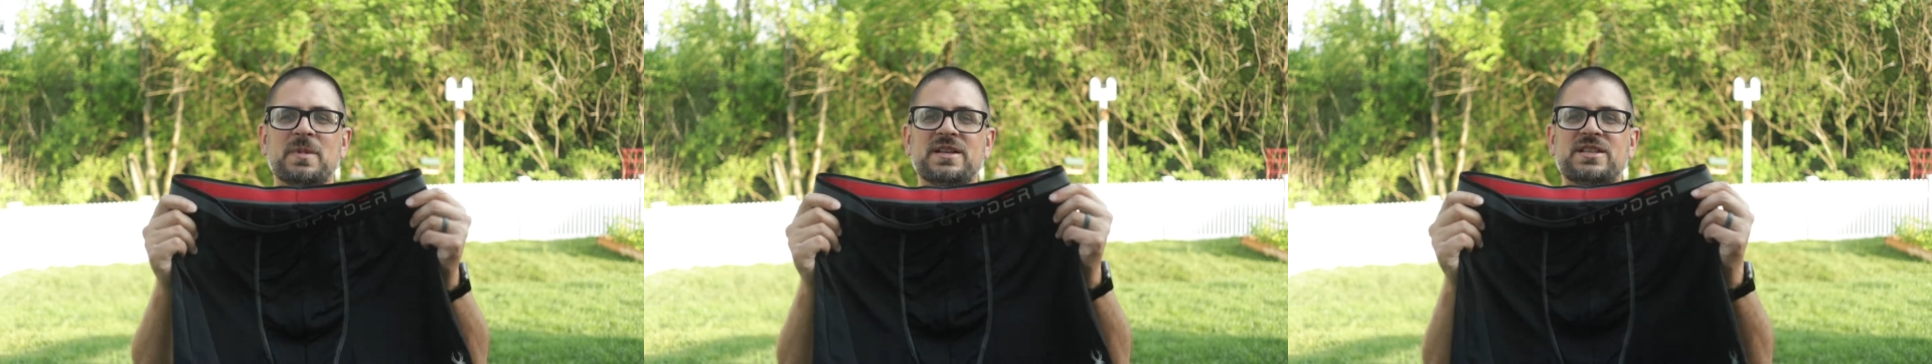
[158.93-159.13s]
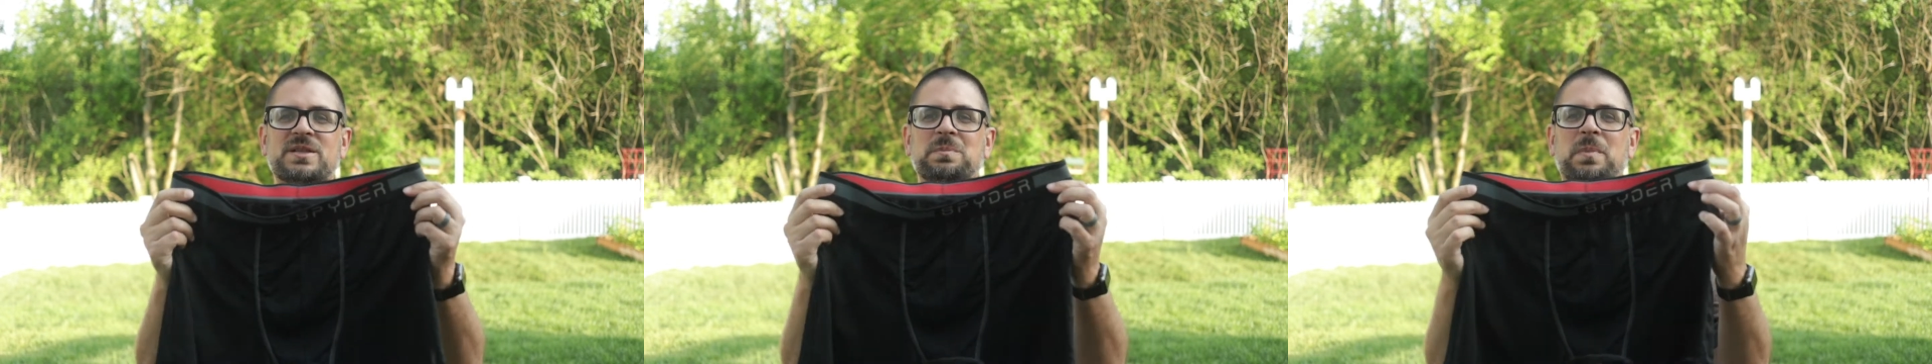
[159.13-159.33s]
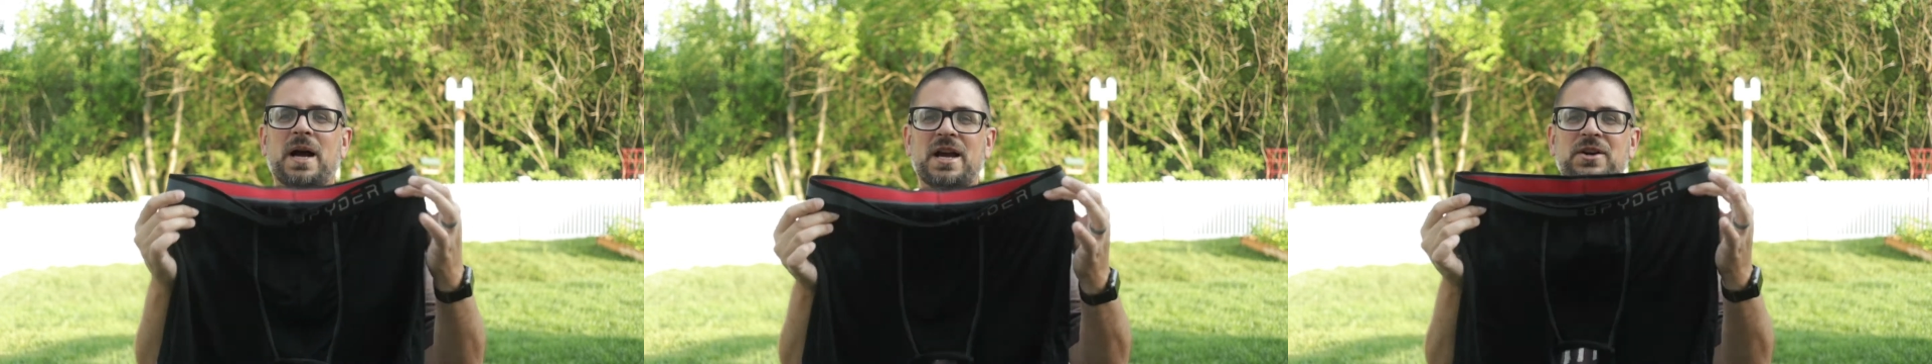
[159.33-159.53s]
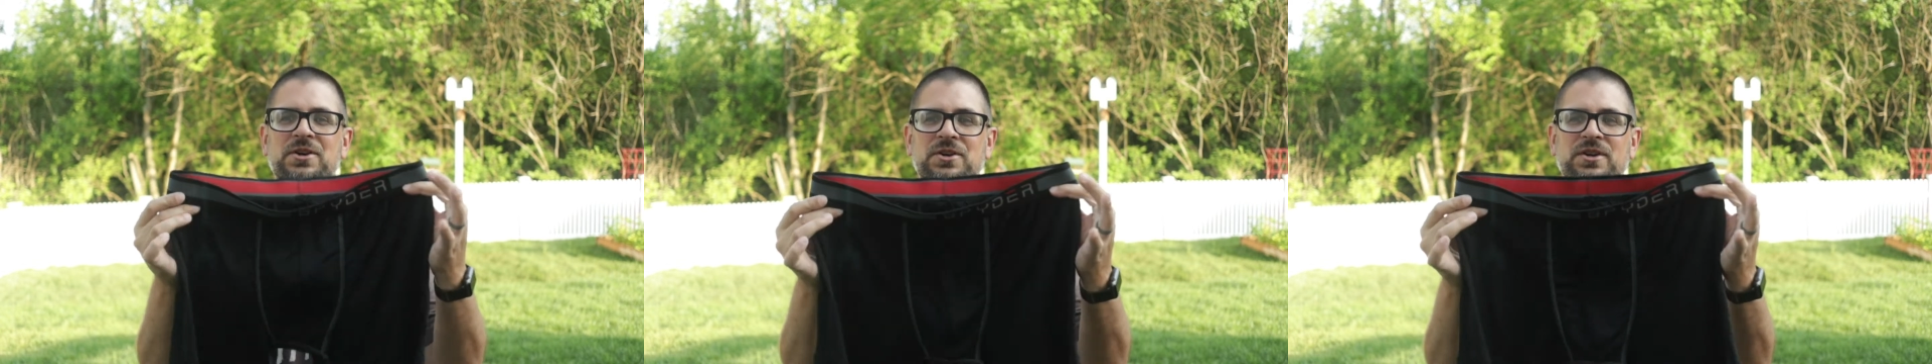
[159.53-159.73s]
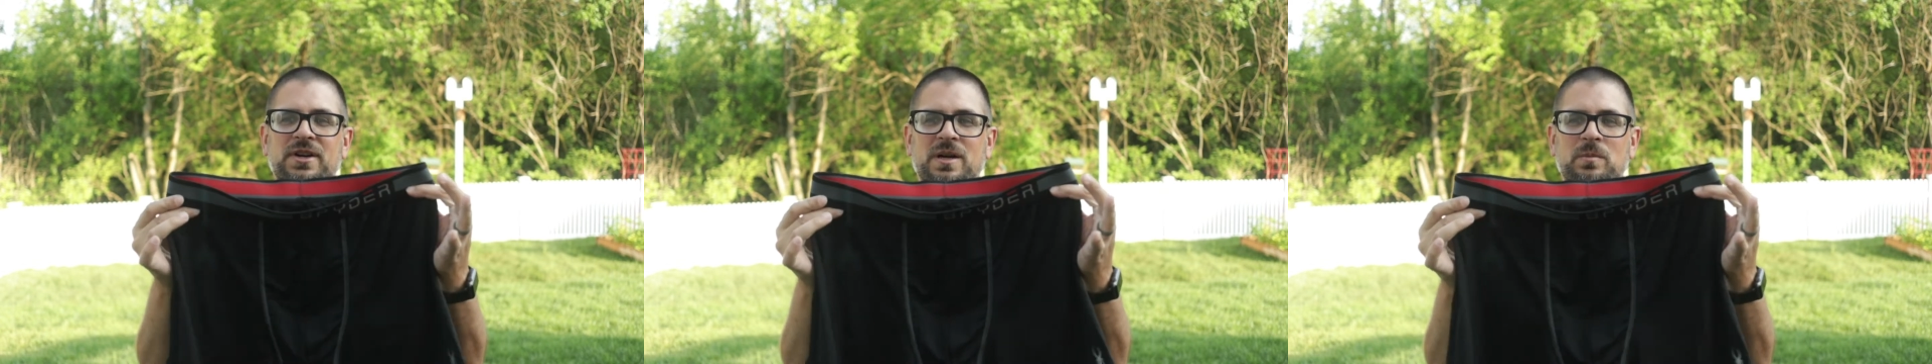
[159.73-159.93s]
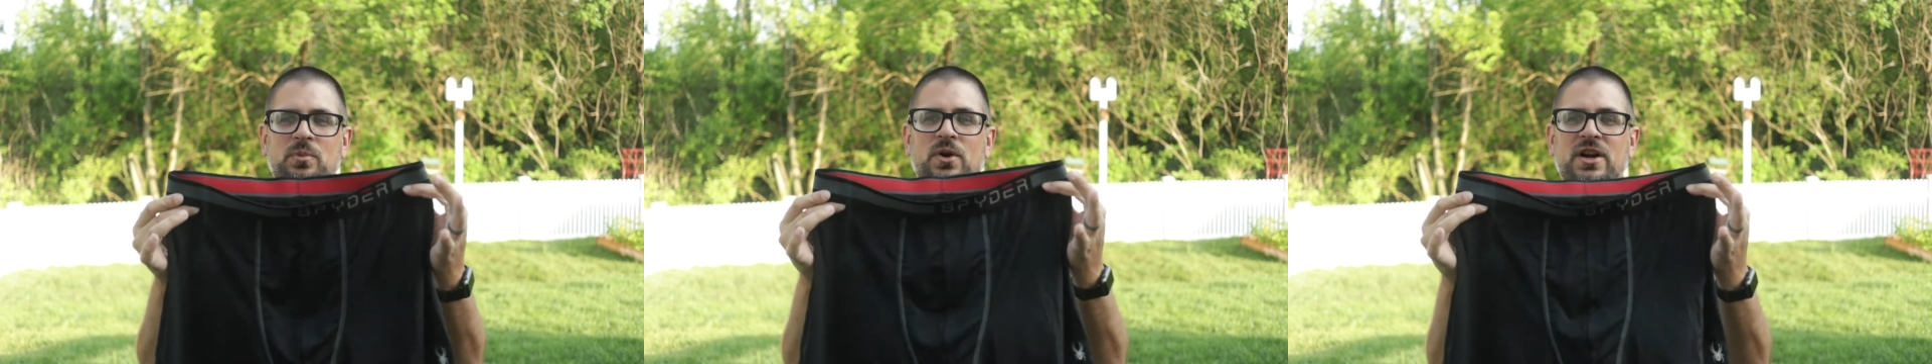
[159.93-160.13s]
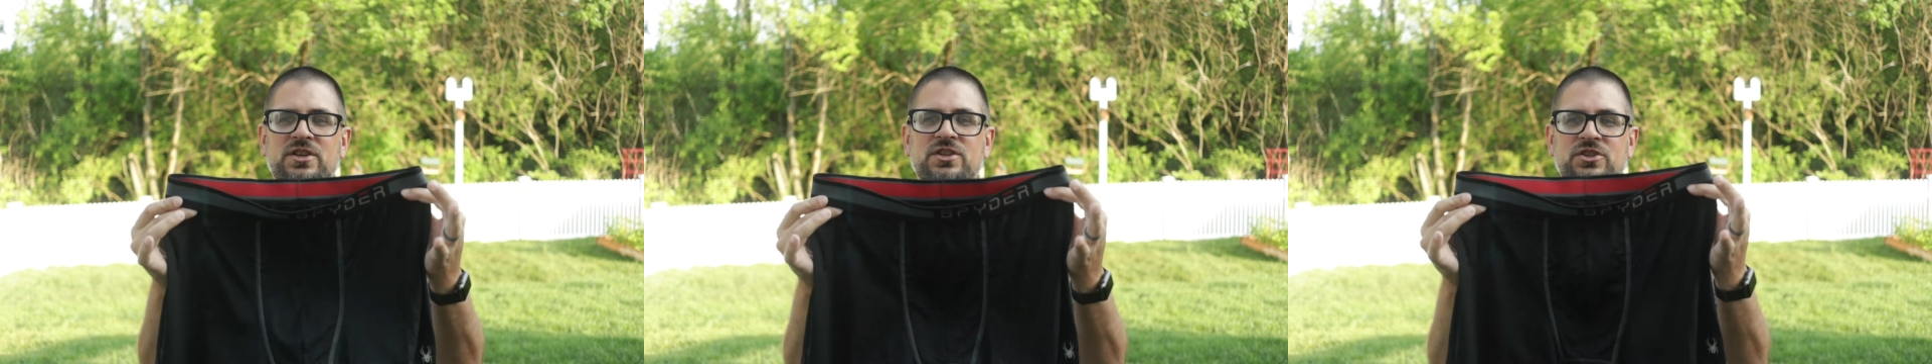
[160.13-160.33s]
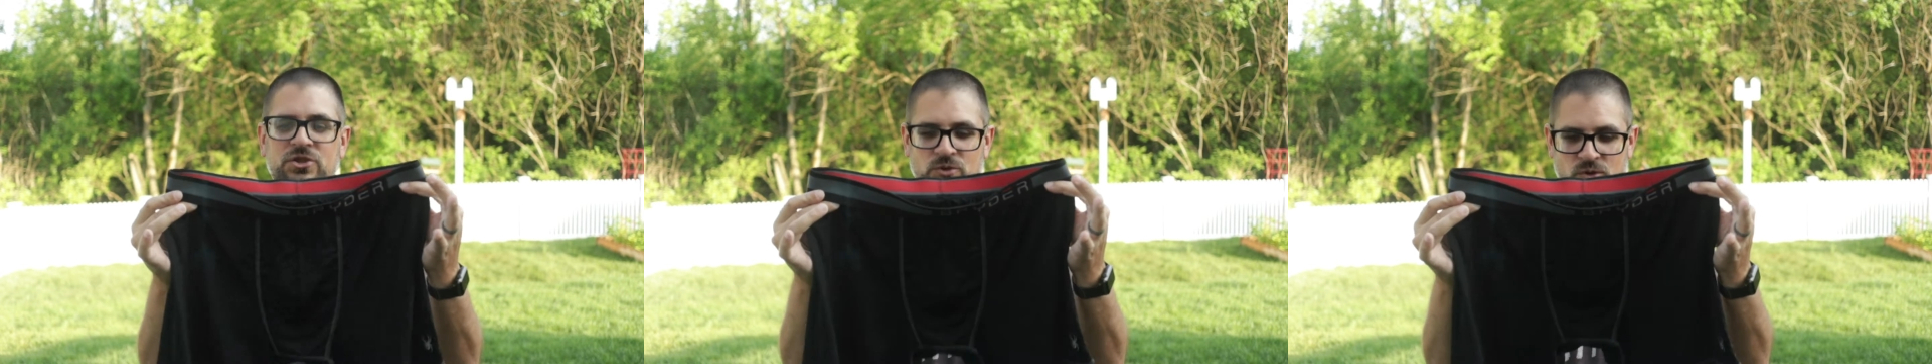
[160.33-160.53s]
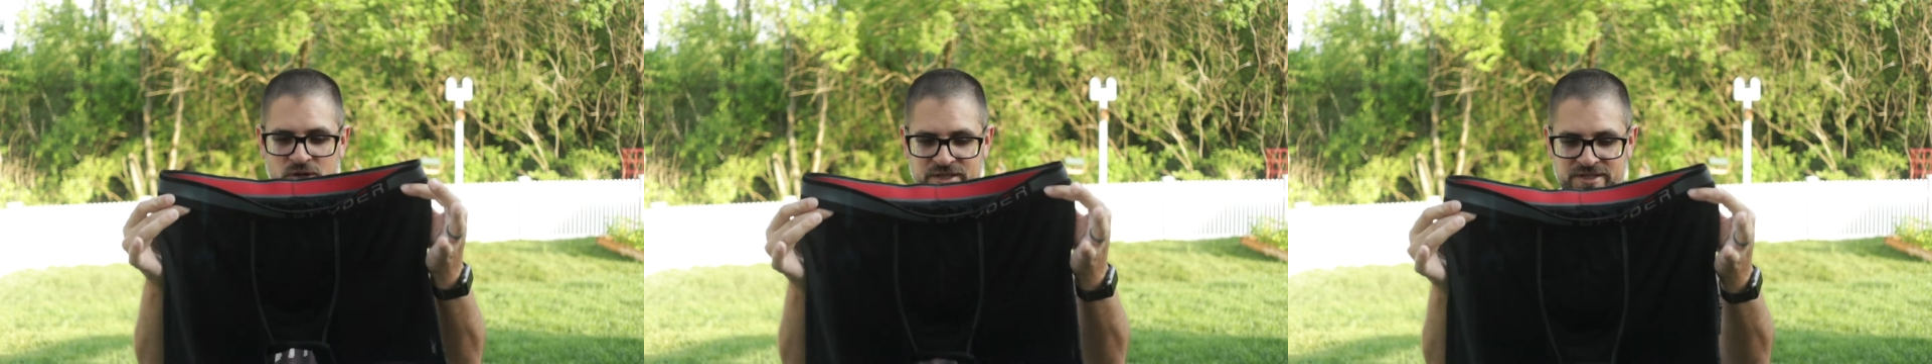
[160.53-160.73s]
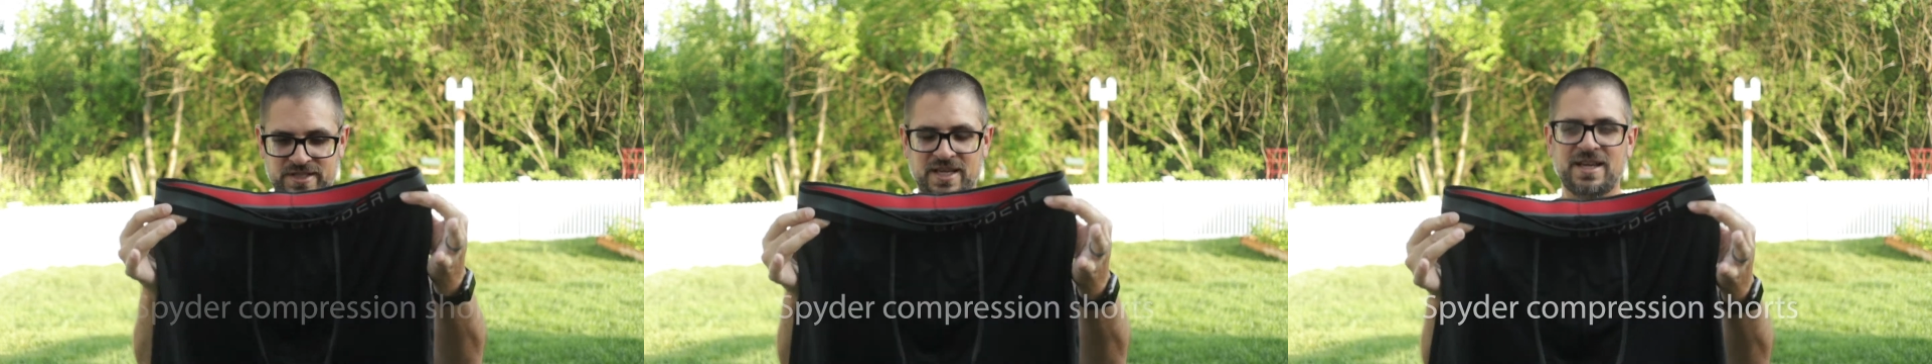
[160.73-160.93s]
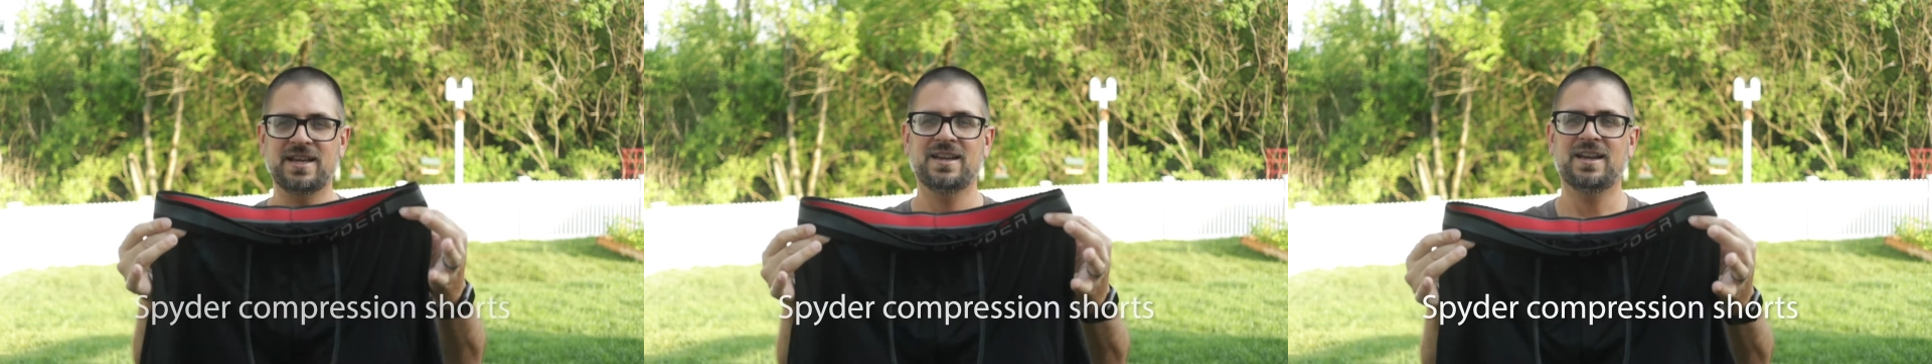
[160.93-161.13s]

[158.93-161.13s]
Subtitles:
Spider compression shorts.